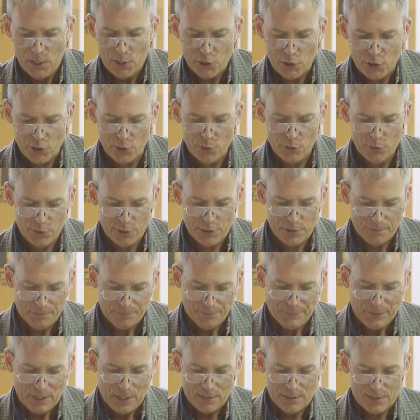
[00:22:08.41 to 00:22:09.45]
Choose
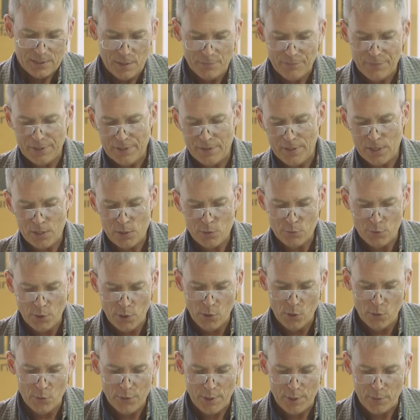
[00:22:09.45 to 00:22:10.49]
something that you
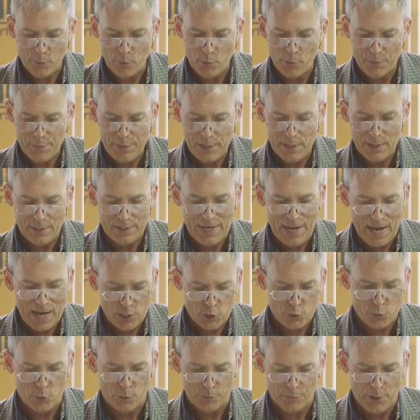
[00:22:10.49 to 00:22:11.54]
know that will be a
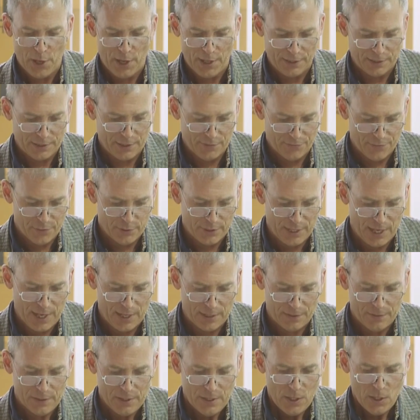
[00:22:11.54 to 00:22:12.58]
natural product if you can.